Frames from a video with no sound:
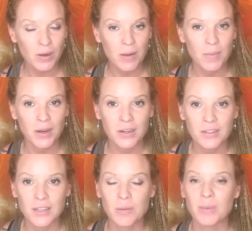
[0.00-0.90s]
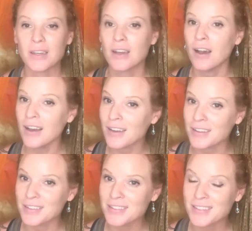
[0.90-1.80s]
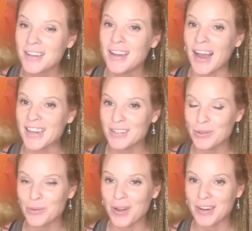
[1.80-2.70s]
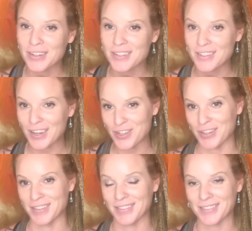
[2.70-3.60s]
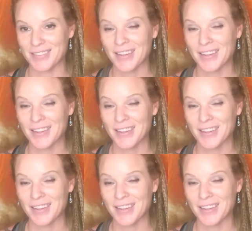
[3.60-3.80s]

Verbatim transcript: primarily because I can do longer sessions.